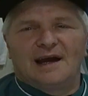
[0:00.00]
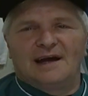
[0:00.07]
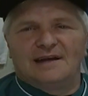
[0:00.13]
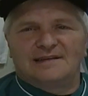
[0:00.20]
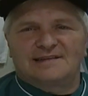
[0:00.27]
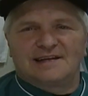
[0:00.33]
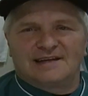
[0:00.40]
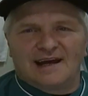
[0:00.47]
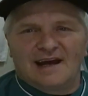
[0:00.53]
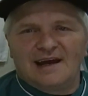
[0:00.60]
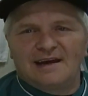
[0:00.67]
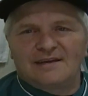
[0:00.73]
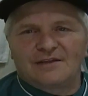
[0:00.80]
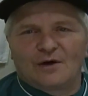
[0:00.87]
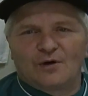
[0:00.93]
And
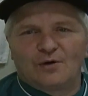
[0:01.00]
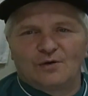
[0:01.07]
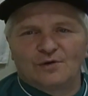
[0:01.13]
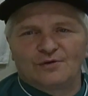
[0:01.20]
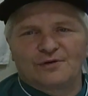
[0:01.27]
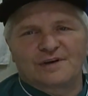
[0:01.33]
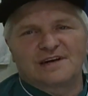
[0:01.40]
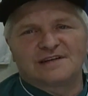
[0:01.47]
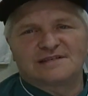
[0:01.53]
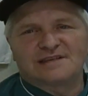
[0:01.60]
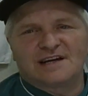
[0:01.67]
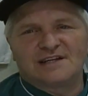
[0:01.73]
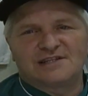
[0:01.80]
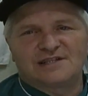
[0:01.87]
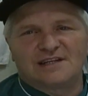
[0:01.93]
today, the whole
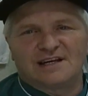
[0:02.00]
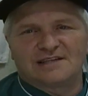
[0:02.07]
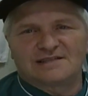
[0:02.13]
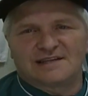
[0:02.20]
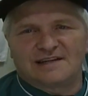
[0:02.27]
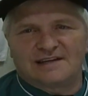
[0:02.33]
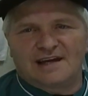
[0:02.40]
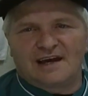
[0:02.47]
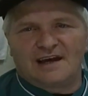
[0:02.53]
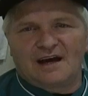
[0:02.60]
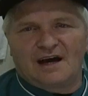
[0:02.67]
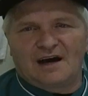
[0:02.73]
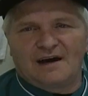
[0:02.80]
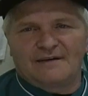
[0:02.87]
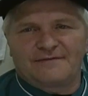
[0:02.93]
organization has the day
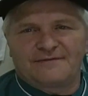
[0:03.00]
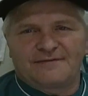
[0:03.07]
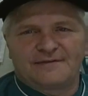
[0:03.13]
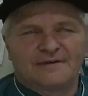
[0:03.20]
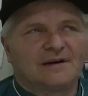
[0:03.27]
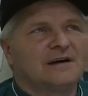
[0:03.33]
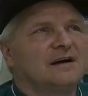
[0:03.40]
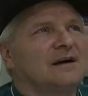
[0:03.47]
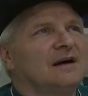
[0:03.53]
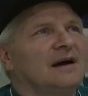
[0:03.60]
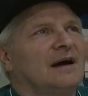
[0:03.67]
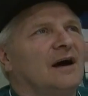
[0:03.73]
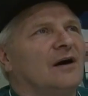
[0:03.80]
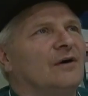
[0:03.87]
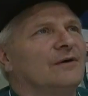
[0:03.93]
off.
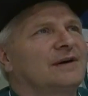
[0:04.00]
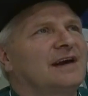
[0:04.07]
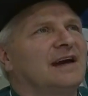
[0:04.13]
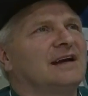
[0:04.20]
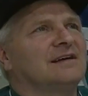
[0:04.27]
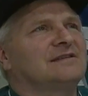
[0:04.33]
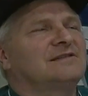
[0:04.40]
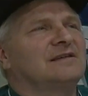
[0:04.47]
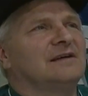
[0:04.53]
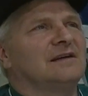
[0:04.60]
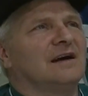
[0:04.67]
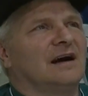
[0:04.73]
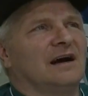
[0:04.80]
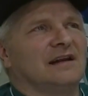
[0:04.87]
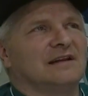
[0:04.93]
Okay,
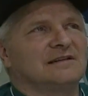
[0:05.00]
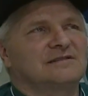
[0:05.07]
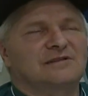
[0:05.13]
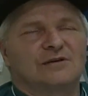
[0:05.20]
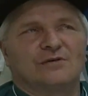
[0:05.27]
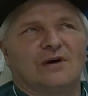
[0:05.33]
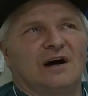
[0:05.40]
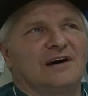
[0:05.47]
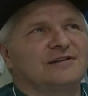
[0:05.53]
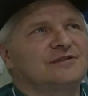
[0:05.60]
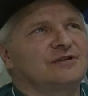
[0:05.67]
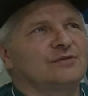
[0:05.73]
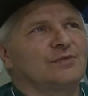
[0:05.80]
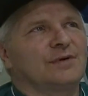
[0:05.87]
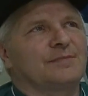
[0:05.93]
let's go on
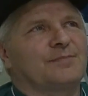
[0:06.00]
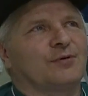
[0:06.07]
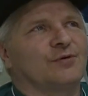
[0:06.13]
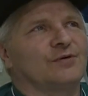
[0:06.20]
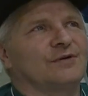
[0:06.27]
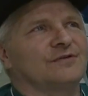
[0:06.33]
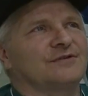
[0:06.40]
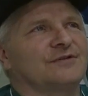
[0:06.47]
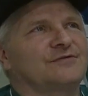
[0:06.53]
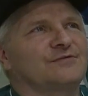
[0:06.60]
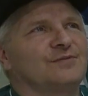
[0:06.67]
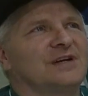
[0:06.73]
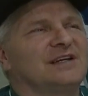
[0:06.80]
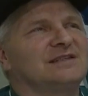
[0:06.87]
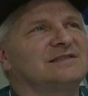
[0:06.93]
to the report. The
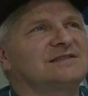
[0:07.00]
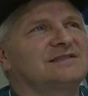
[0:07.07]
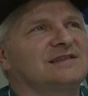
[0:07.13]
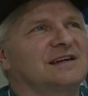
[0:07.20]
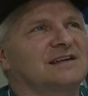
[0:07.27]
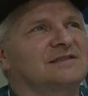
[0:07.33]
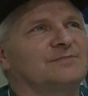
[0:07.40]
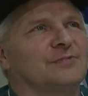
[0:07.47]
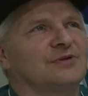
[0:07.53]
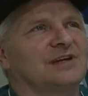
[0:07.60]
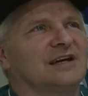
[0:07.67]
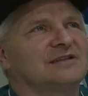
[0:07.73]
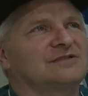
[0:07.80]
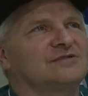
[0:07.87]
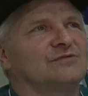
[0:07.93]
3-6
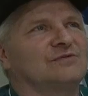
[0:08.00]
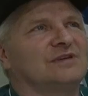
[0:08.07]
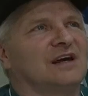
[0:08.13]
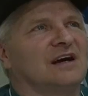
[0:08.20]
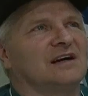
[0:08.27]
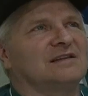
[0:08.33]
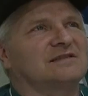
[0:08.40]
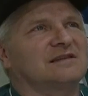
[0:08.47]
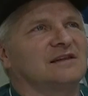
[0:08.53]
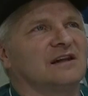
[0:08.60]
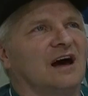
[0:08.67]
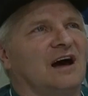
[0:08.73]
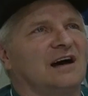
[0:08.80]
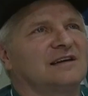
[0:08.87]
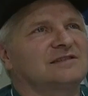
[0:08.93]
Modesto Nuts
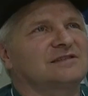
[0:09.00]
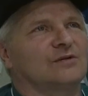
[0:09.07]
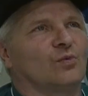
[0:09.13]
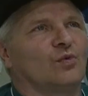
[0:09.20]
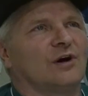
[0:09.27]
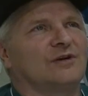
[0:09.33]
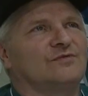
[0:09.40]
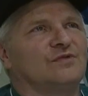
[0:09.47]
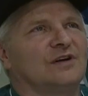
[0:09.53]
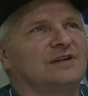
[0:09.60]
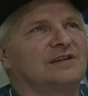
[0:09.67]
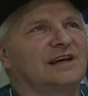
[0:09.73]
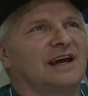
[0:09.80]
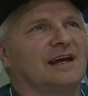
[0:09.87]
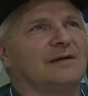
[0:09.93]
lost a
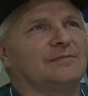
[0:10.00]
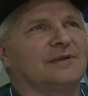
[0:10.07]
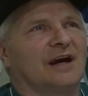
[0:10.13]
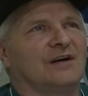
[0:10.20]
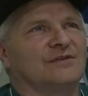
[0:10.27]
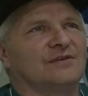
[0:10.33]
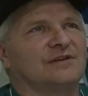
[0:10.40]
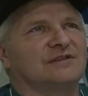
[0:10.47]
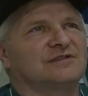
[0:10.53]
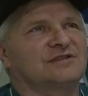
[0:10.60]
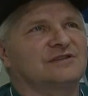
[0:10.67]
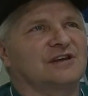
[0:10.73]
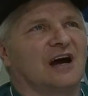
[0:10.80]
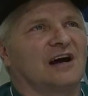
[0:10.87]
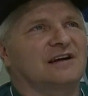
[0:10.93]
1-run game down there in
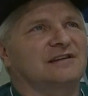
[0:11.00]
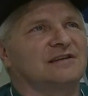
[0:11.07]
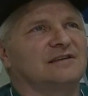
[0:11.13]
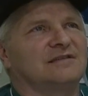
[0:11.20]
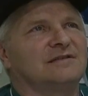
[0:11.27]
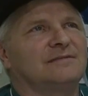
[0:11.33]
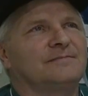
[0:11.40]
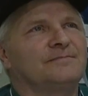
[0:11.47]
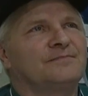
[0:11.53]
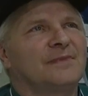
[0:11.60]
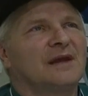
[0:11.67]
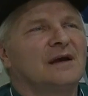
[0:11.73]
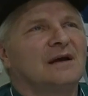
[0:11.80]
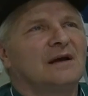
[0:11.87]
Stockton.